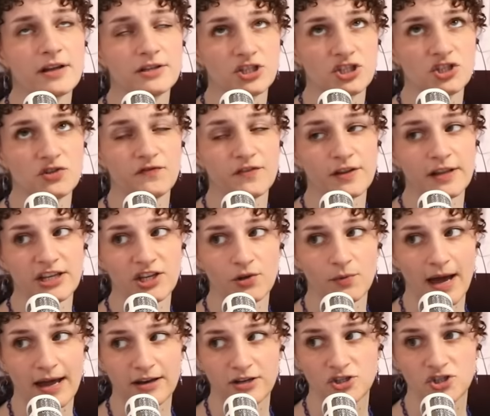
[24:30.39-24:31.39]
Did you feel like you
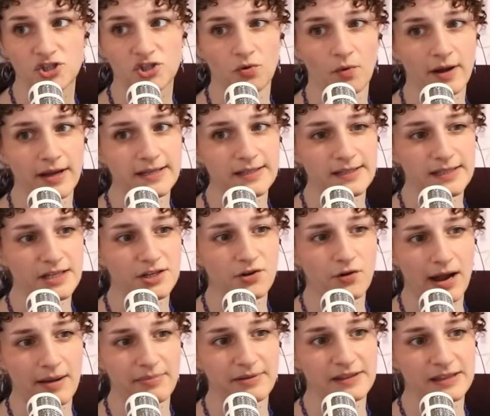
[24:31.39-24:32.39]
had a choice in
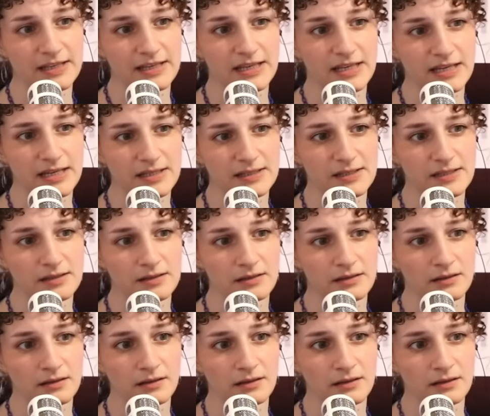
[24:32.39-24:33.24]
grabbing the keys?